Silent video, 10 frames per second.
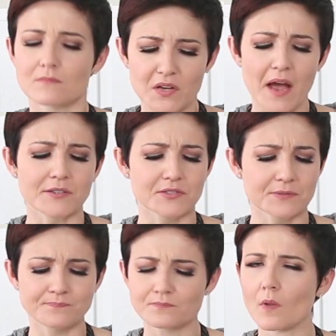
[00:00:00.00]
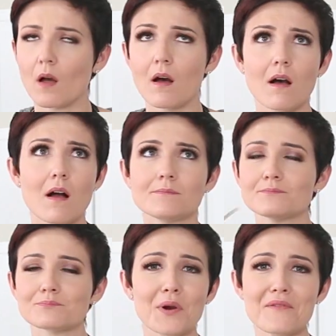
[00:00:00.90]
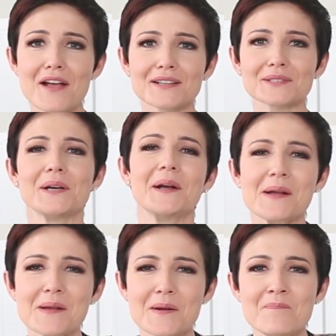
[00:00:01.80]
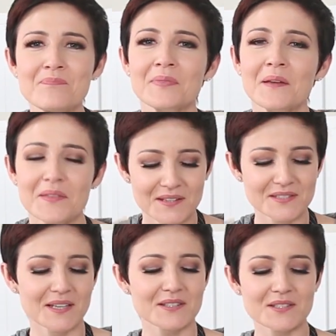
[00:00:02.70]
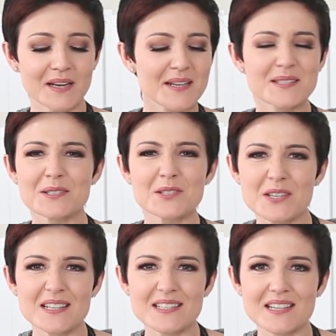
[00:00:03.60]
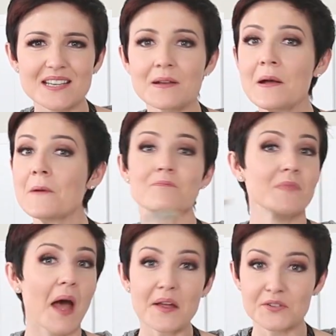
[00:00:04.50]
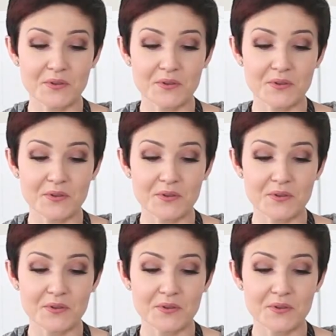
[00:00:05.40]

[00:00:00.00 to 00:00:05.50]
Yes. Oh, perfect. It's nice and cheesy, not